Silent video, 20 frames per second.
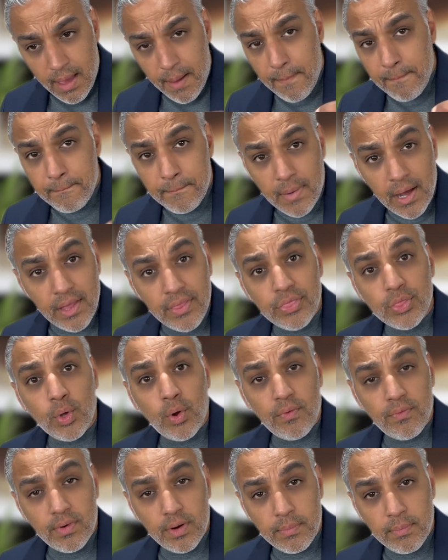month
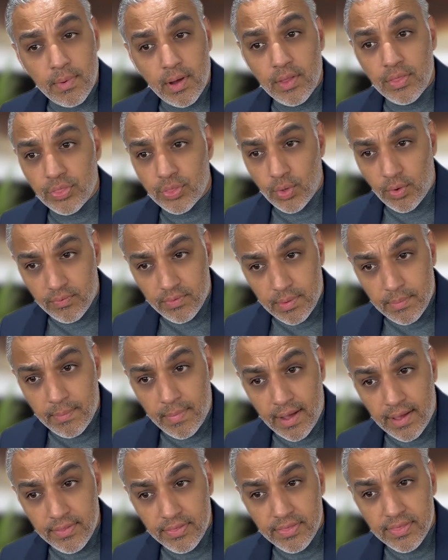over month over
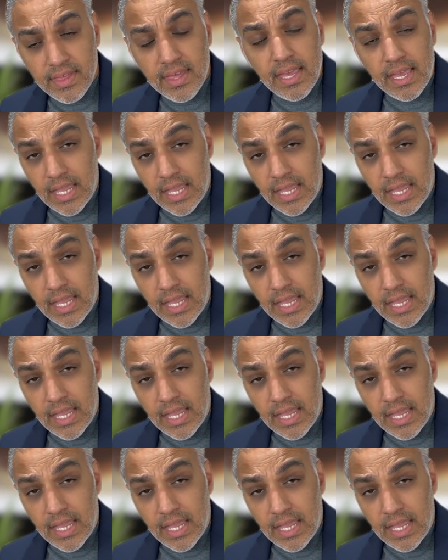month,